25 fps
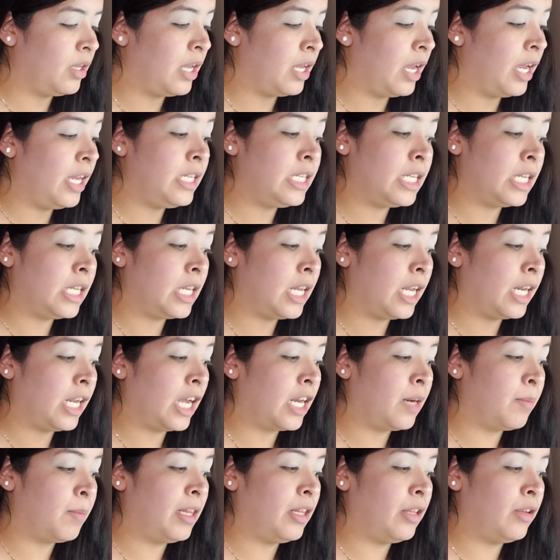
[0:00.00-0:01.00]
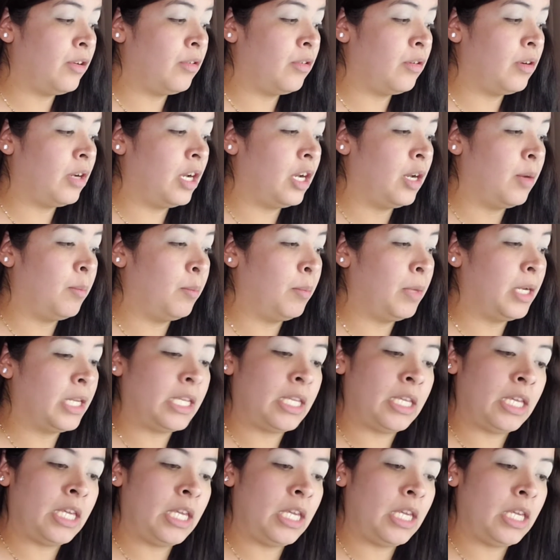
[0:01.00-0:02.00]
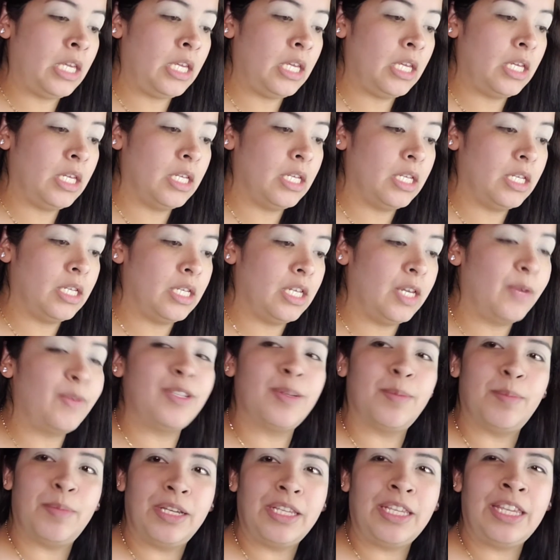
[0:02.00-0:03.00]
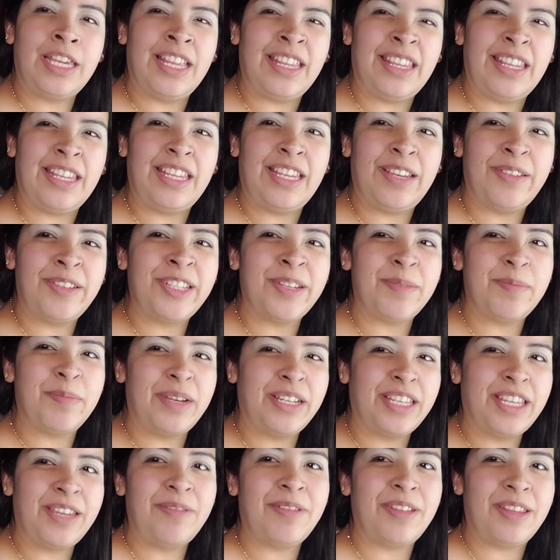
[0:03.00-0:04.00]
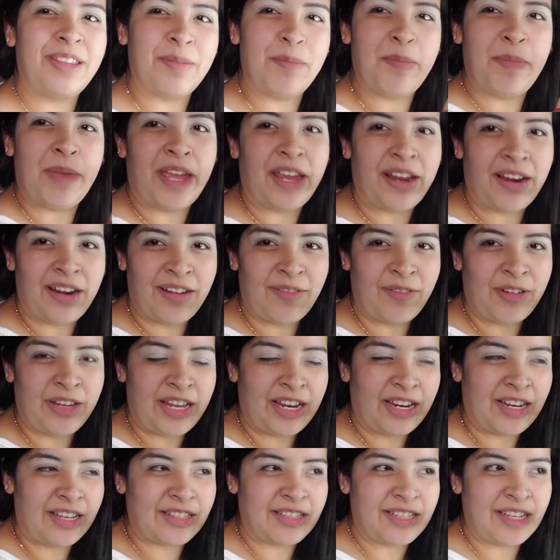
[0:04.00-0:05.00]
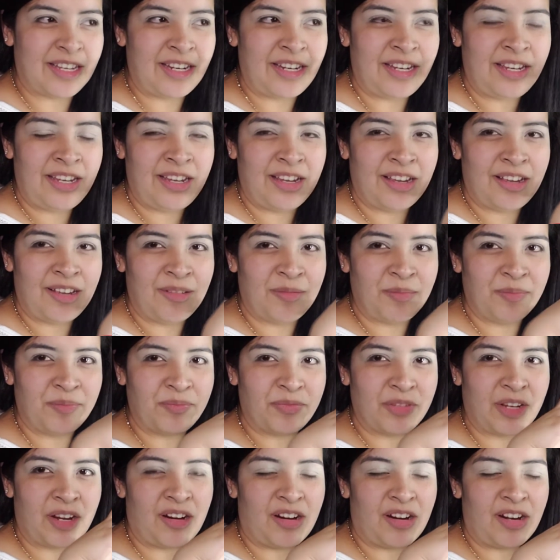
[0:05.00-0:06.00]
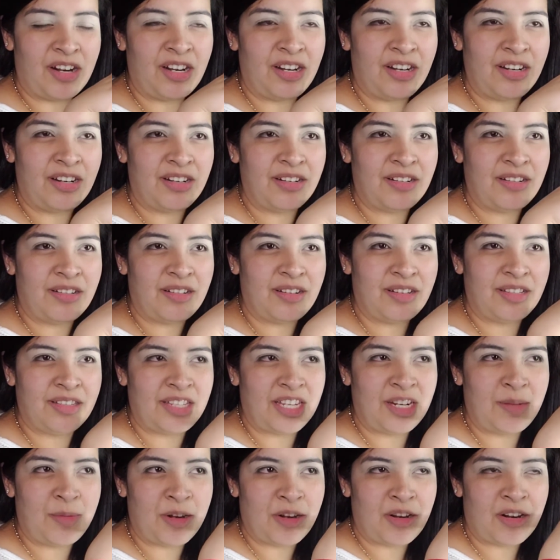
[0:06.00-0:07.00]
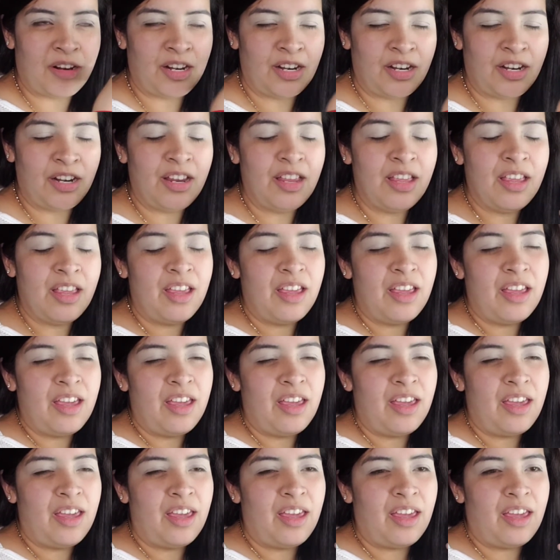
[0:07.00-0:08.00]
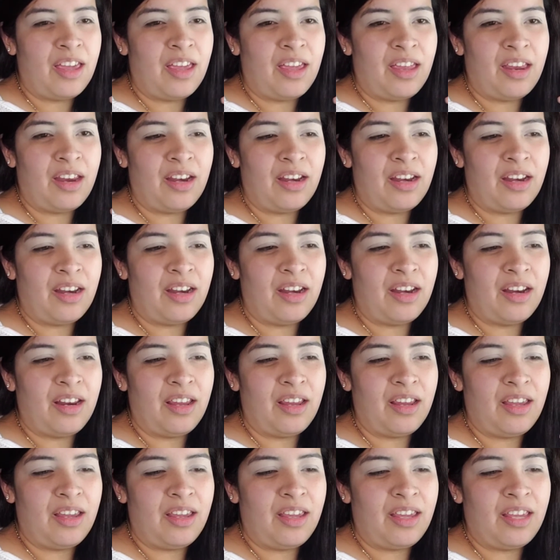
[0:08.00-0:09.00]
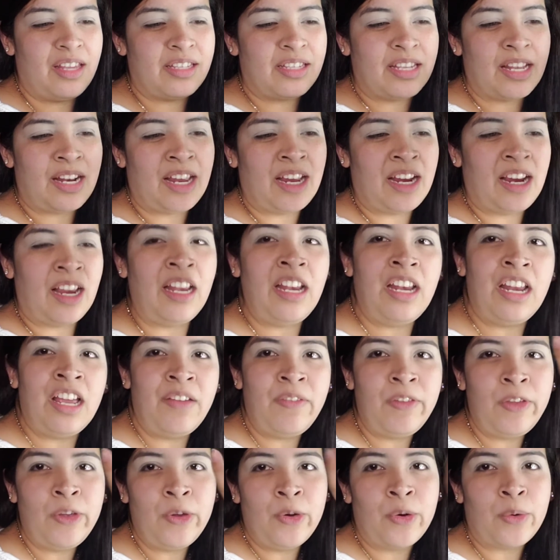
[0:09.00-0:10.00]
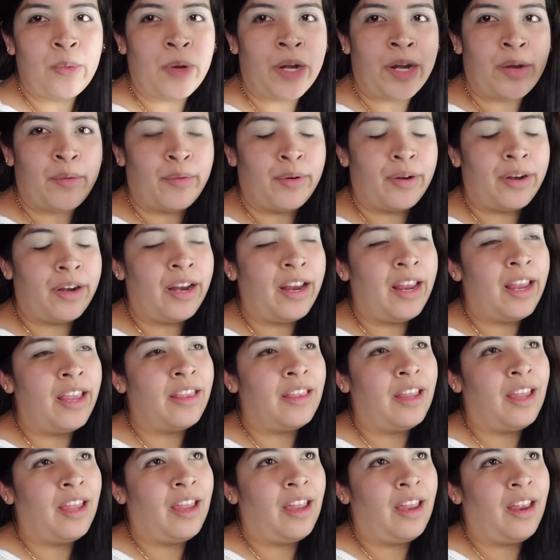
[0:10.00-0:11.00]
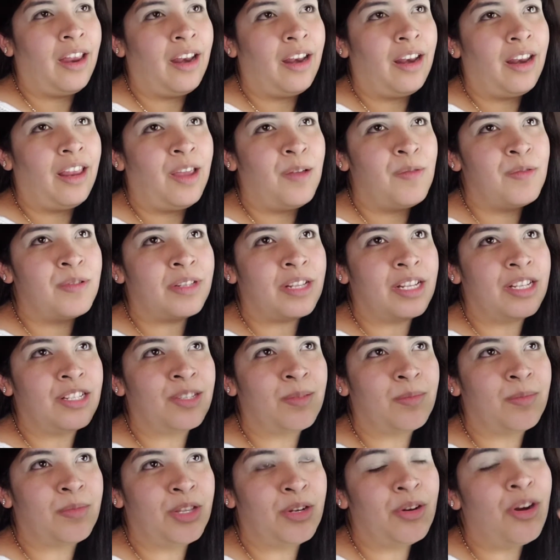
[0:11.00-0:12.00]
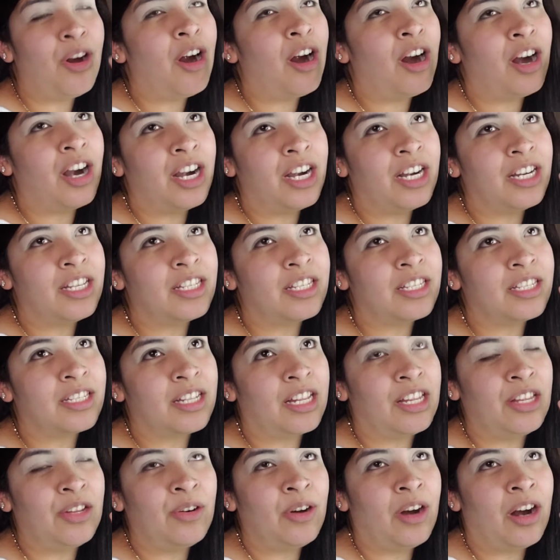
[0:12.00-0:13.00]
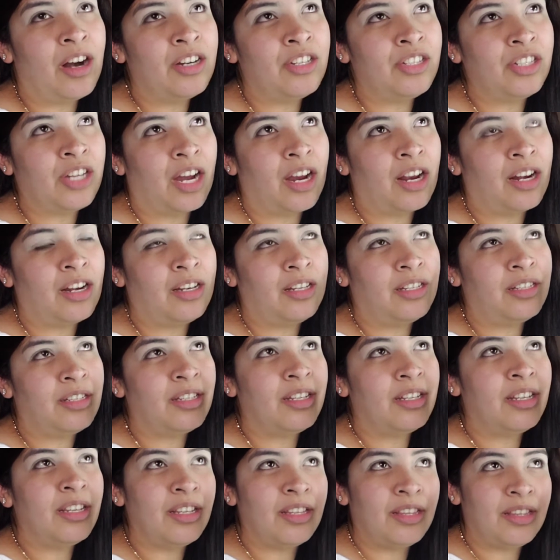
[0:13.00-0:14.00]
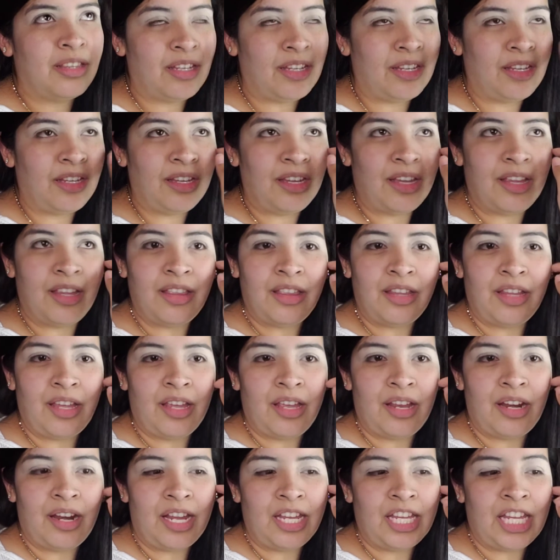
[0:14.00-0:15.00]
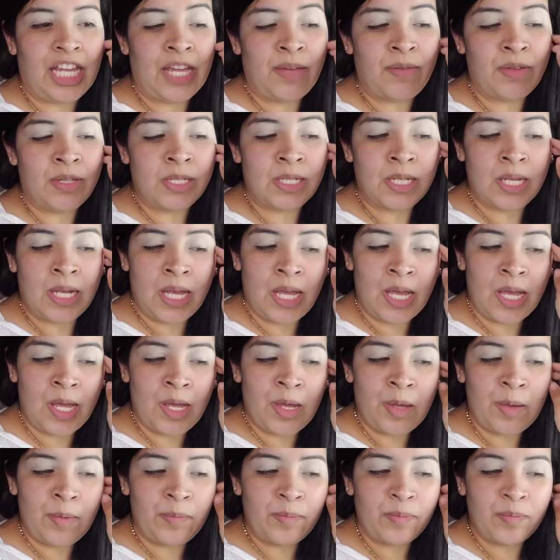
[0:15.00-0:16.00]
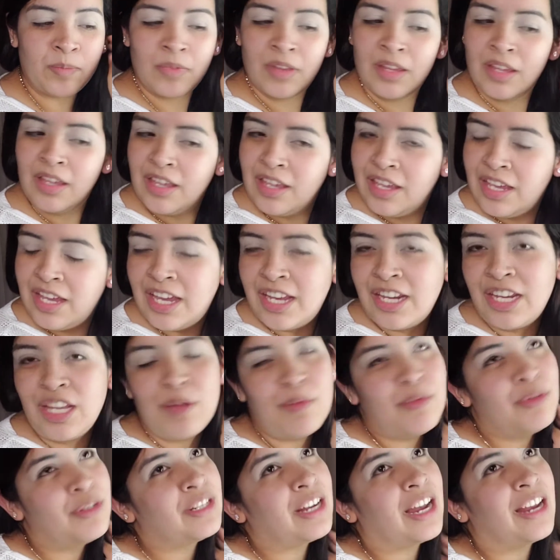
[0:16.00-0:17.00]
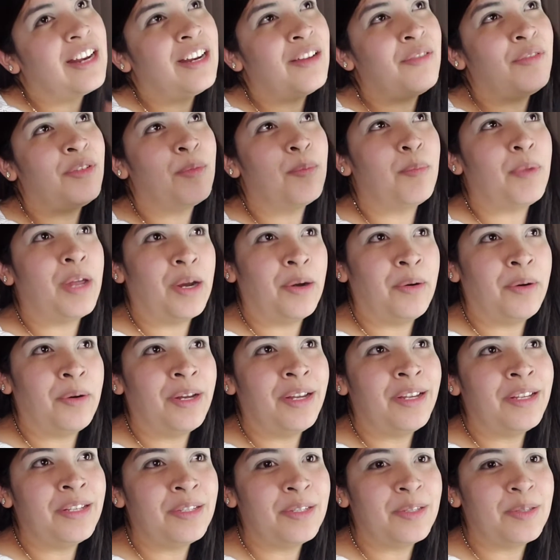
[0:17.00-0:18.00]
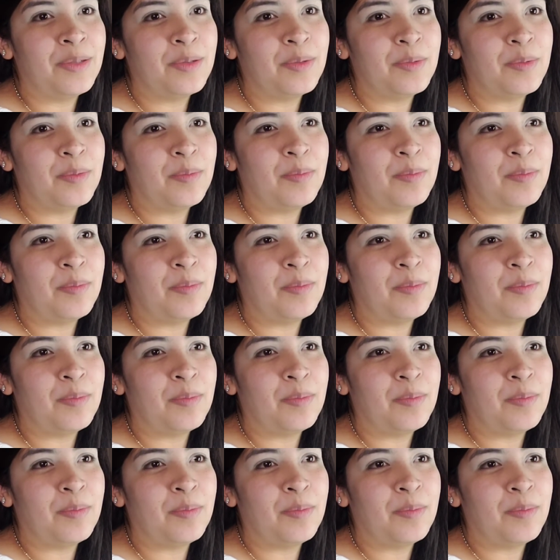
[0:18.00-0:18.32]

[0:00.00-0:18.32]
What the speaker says: I got him a little monkey. It was a monkey, I think. It was a monkey with a bear, with like a teddy heart, a teddy bear heart. And it said like, I love you or whatever. And then it was like some little hearts, a little heart chocolate thing. And then I gave it to him and he was kind of embarrassed